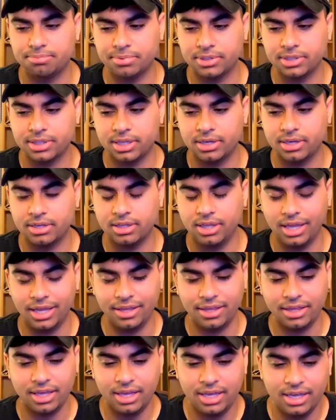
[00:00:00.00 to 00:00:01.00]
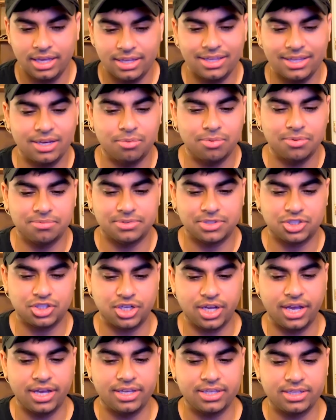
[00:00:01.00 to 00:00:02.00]
but then like yeah, with
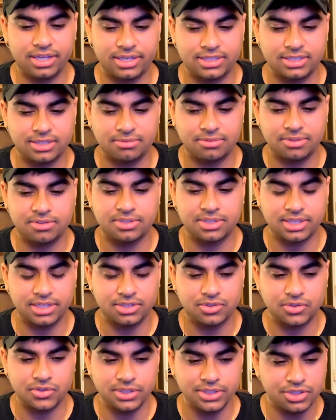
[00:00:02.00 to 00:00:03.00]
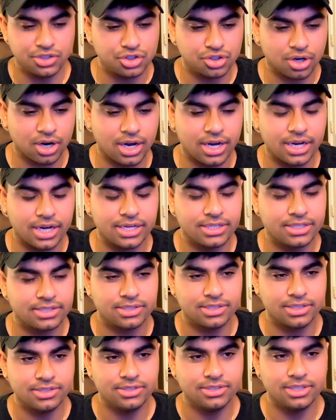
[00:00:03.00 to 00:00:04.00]
Shaq, like sometimes it gets really dry,
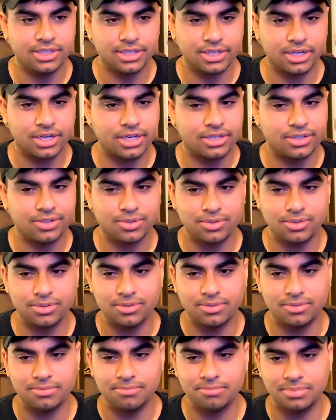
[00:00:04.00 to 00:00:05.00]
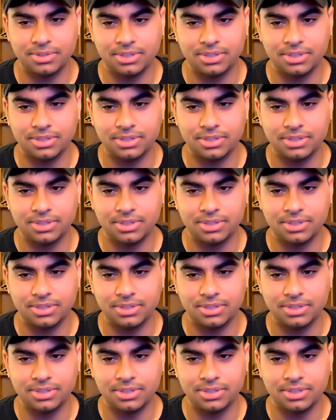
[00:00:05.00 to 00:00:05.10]
and you're like, all right, cool. But